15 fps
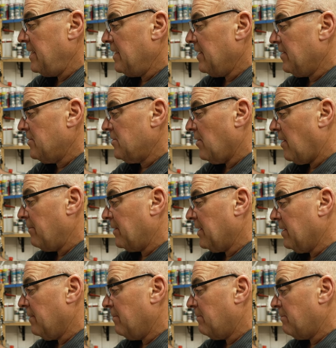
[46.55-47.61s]
here, so I'm
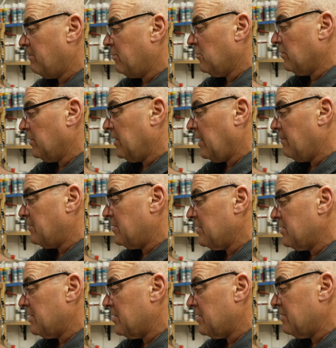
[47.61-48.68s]
gonna pull it up
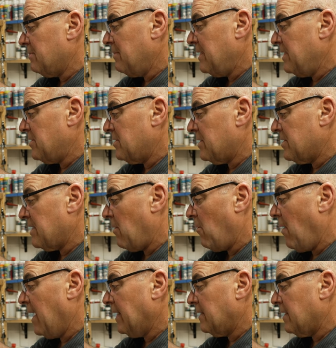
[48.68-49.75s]
just a smidge because I
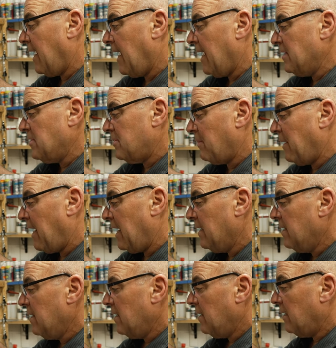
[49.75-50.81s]
want the eye spot
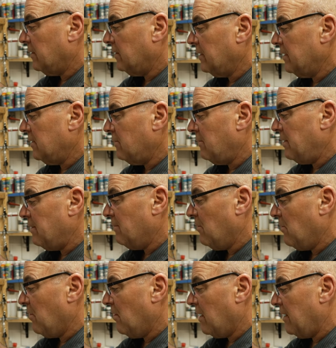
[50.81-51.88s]
a little bit
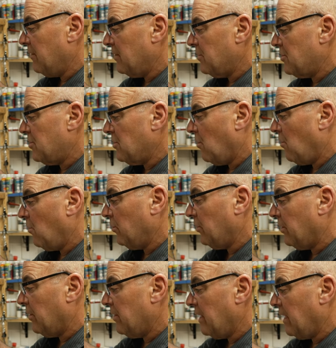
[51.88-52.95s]
more on the
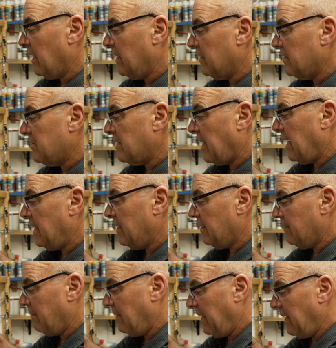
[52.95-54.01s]
shoulder than on the side of
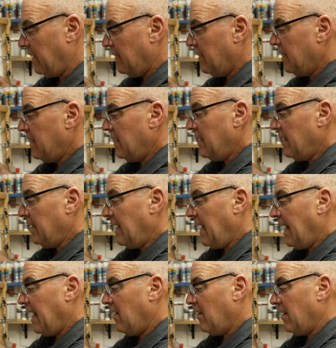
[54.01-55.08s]
the bait.
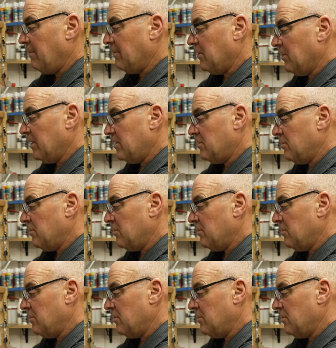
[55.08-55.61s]
Now I'm going